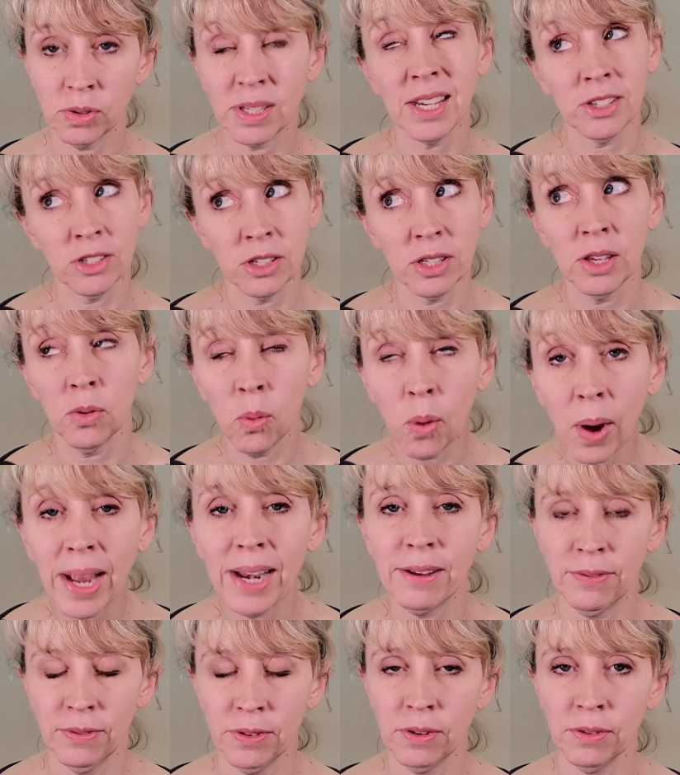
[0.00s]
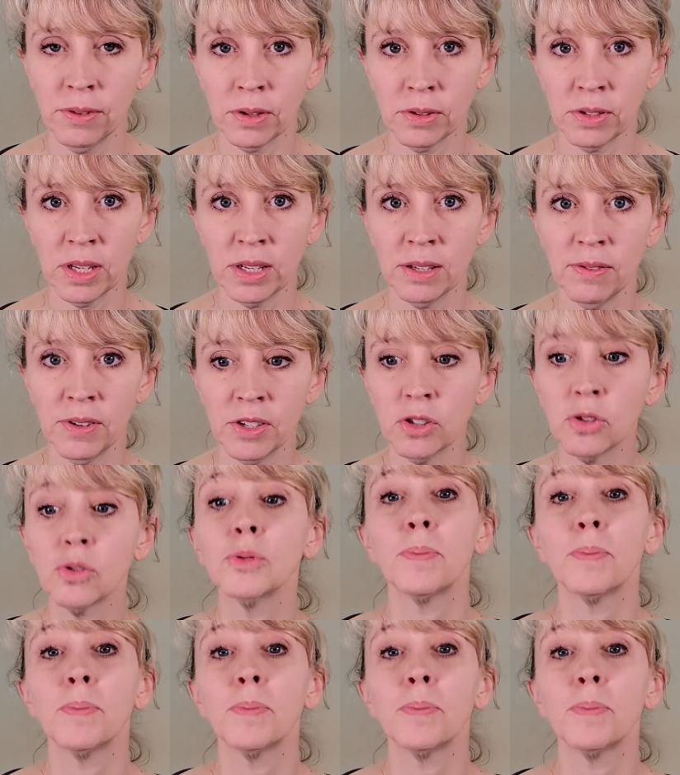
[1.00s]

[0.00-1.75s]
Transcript: actually quite a few of those individuals,